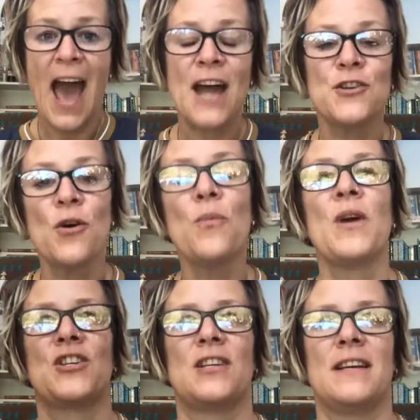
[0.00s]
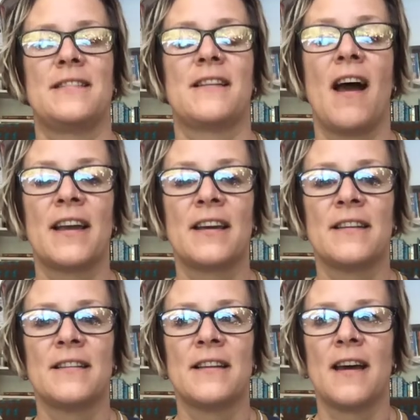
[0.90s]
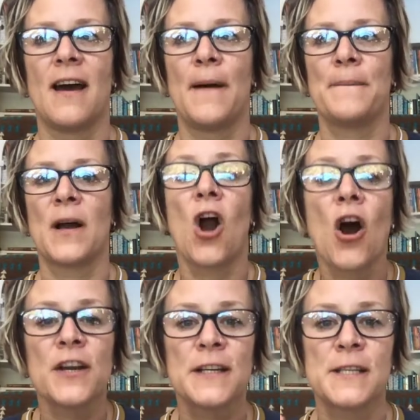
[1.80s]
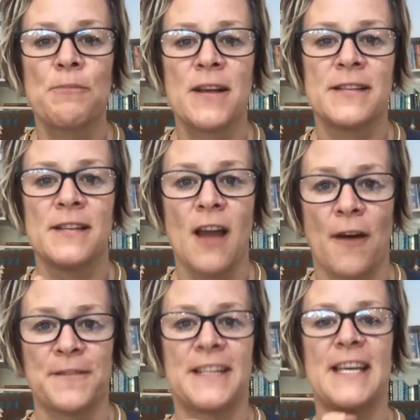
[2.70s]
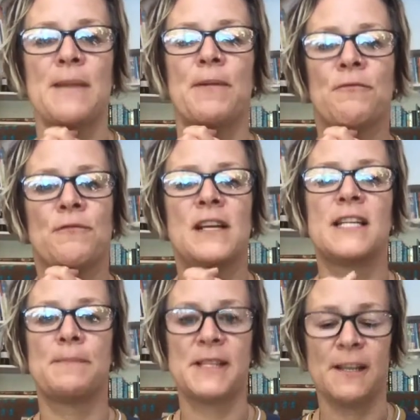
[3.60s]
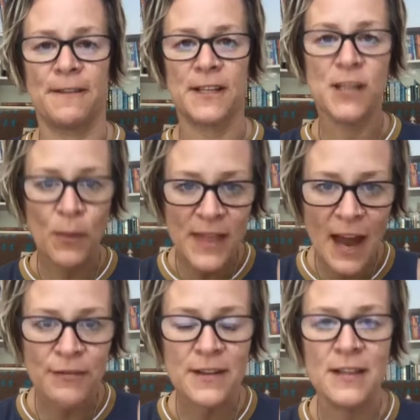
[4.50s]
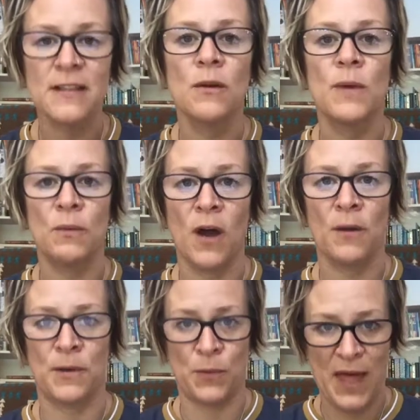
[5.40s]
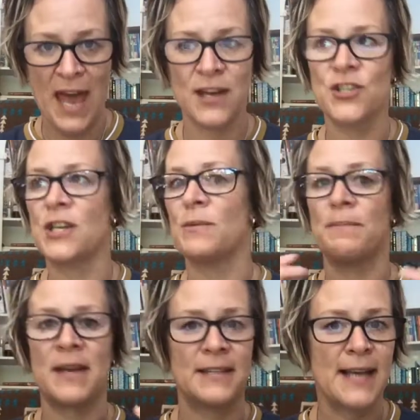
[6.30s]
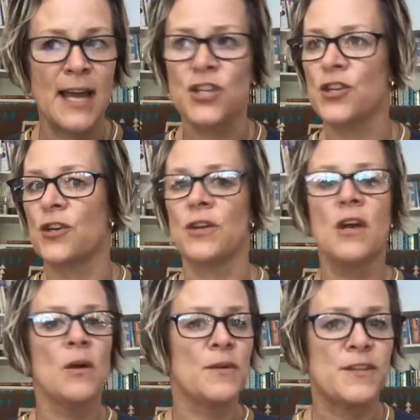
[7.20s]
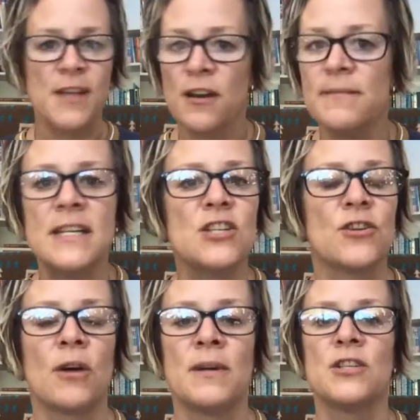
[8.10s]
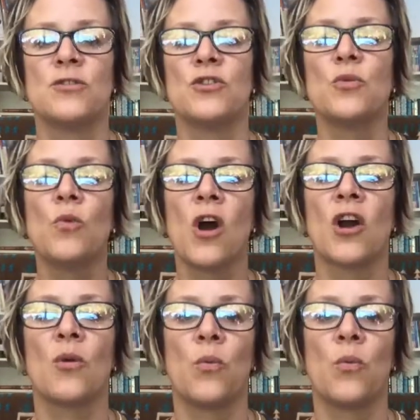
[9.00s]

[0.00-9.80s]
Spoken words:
And your wish list, I can't express enough to keep it really specific. So with everything that we work with energy, with meditation, with ceremonies you go into, you work